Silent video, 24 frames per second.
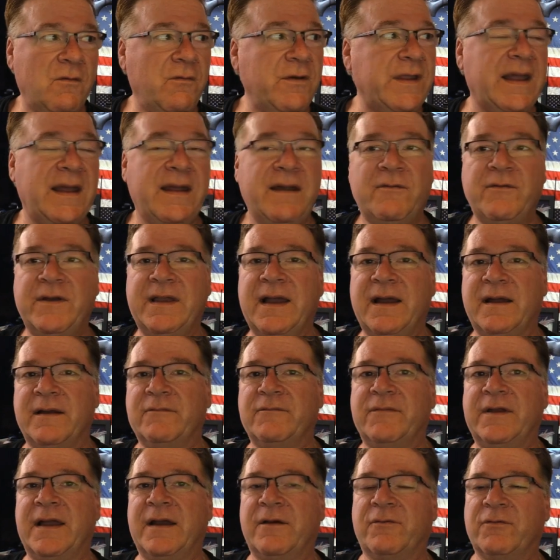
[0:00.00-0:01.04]
we got we
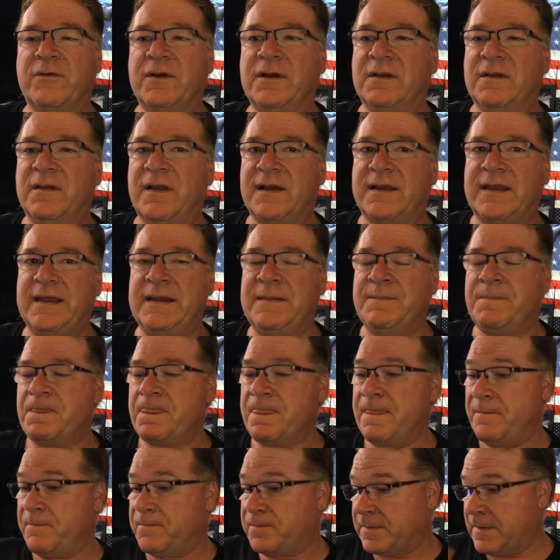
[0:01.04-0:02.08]
got we got real lucky.
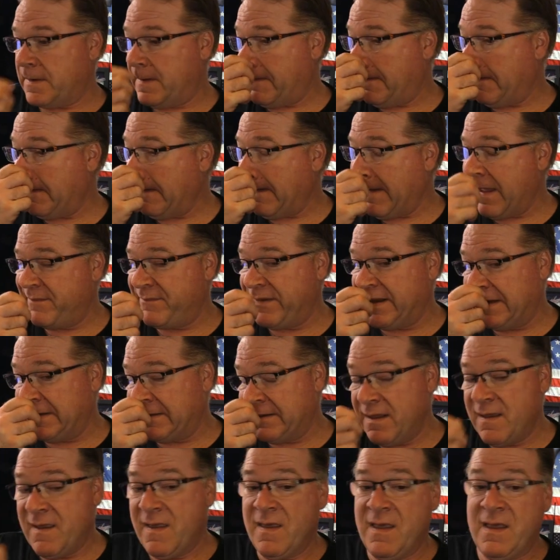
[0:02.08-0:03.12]
I
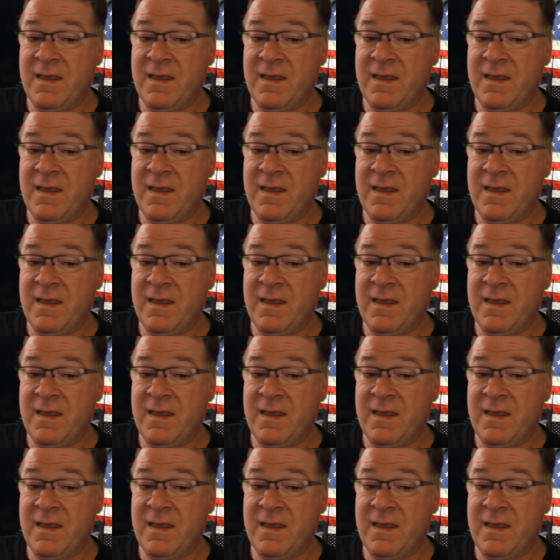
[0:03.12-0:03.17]
mean,